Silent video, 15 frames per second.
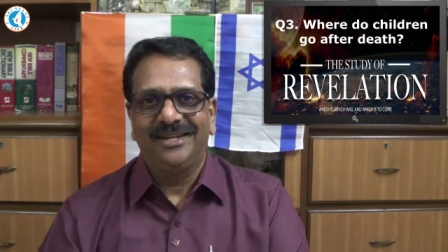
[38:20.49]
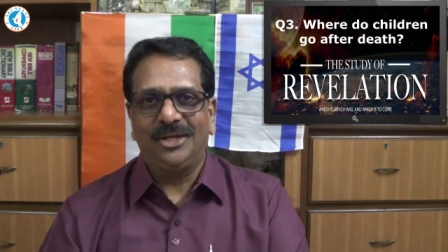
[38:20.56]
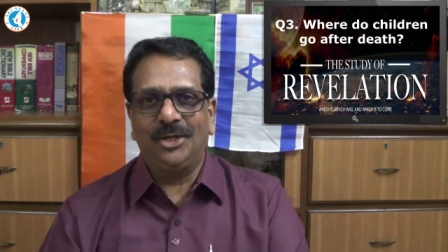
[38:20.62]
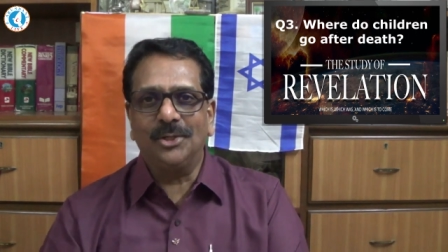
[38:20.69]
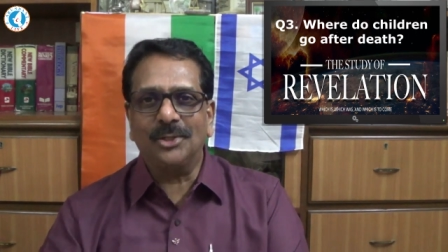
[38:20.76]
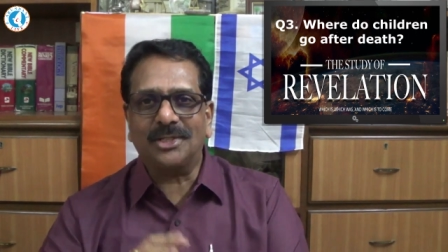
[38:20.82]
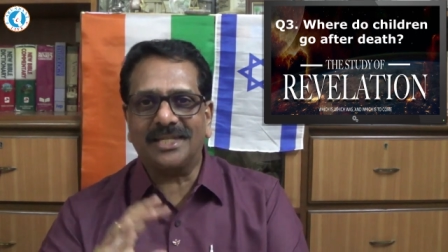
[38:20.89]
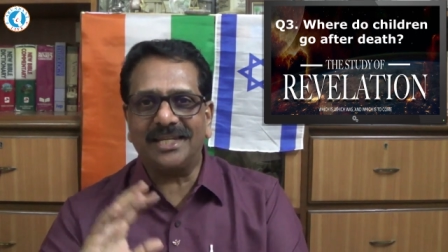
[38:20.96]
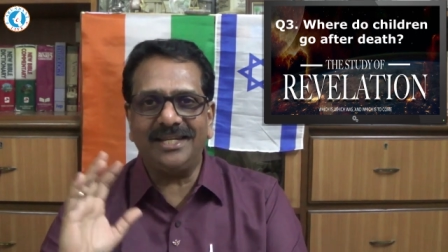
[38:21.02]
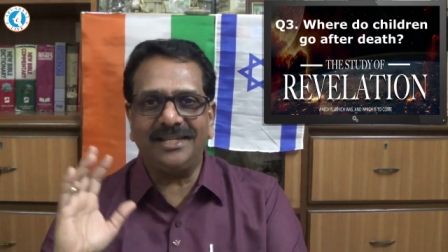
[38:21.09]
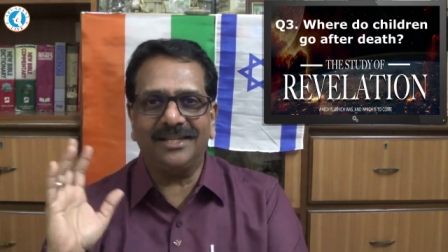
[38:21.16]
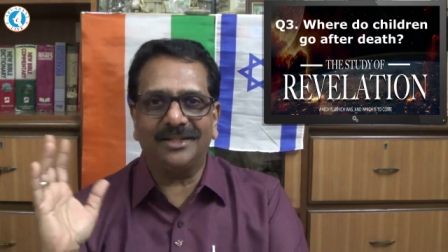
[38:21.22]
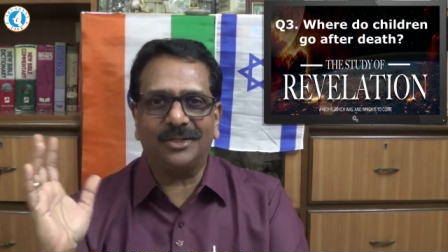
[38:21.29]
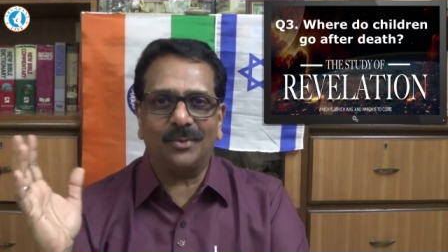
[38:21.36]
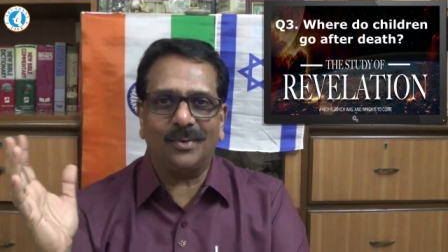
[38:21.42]
You see
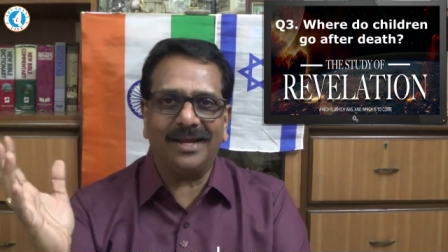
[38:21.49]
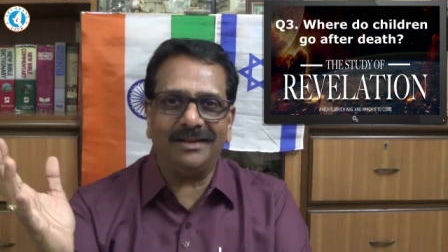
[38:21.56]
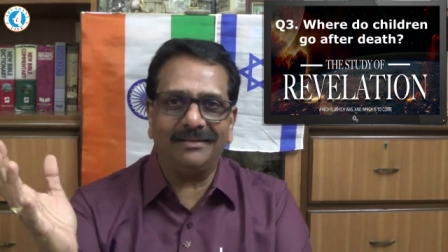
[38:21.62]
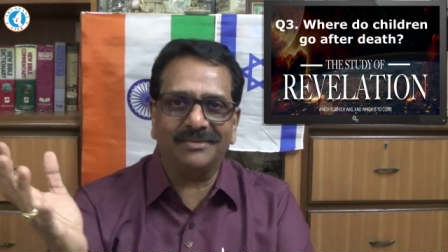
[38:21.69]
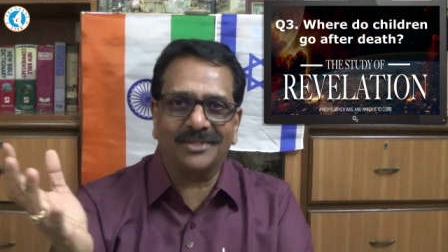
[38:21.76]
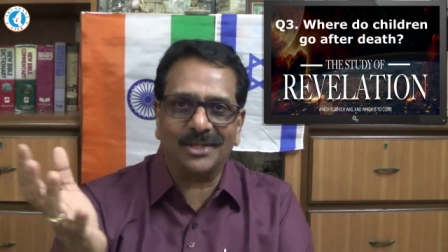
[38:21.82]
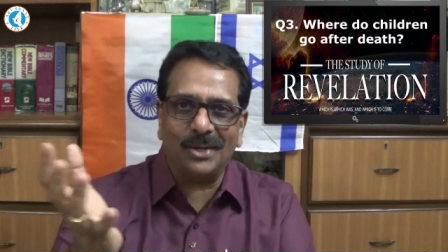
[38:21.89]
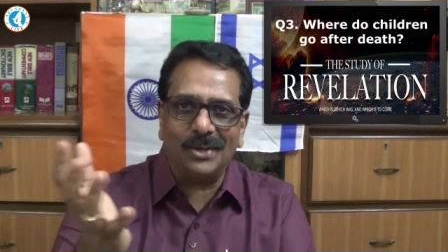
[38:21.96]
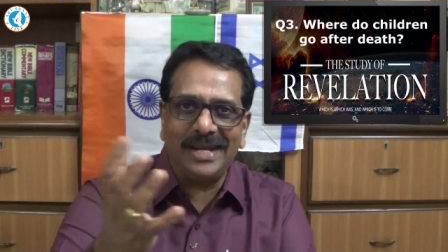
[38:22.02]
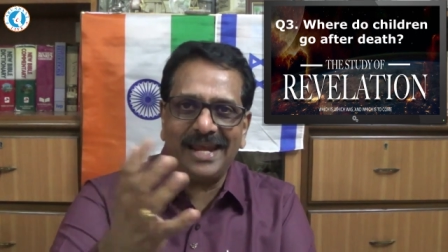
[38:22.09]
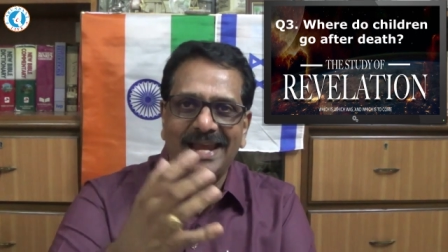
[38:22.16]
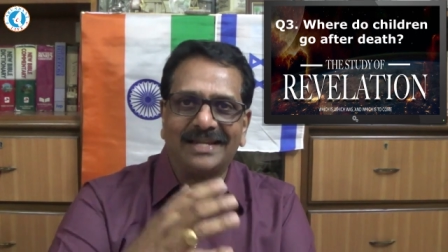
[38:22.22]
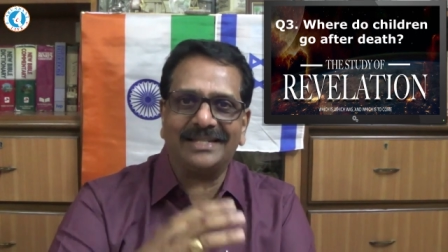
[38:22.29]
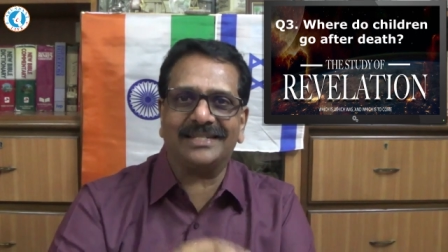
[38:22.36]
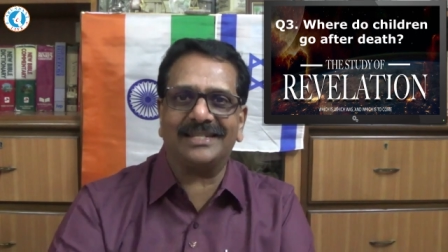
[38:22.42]
the 12
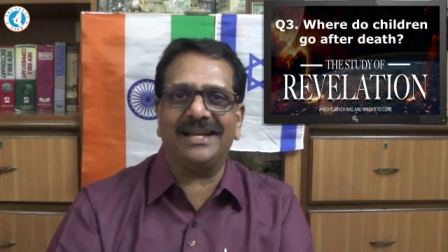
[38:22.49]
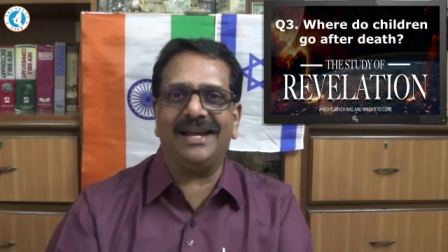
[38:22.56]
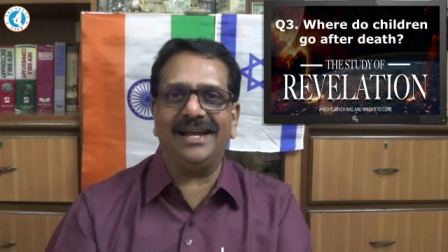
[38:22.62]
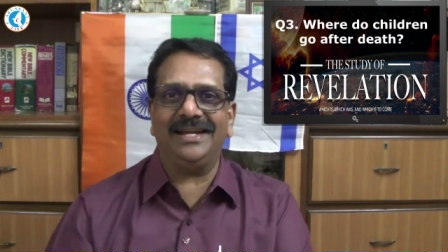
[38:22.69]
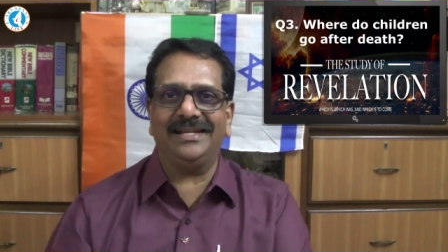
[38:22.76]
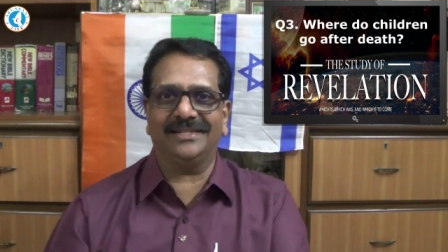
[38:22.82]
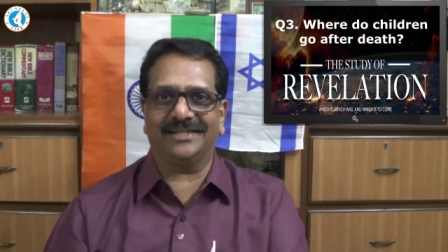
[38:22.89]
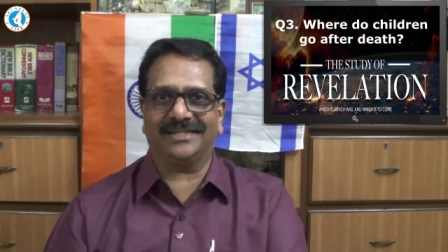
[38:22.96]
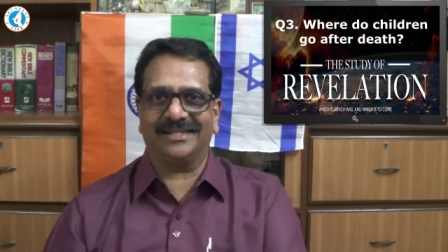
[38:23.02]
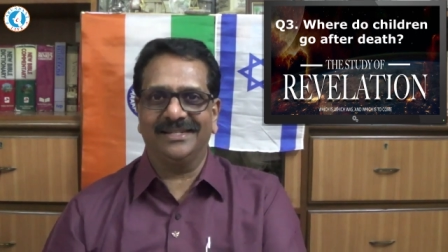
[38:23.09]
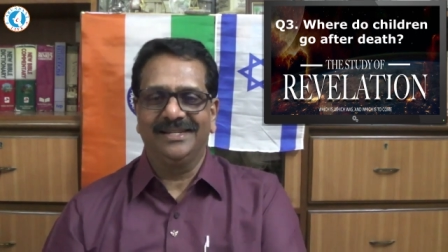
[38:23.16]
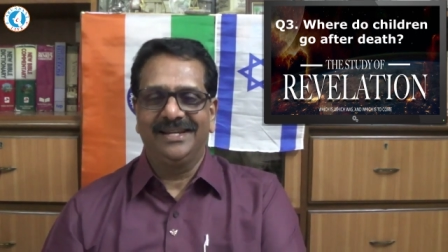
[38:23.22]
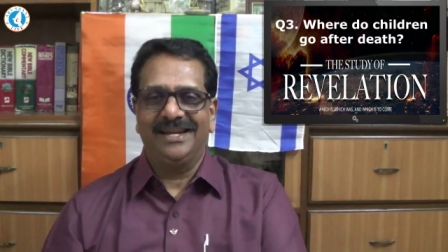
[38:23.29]
zodiac signs.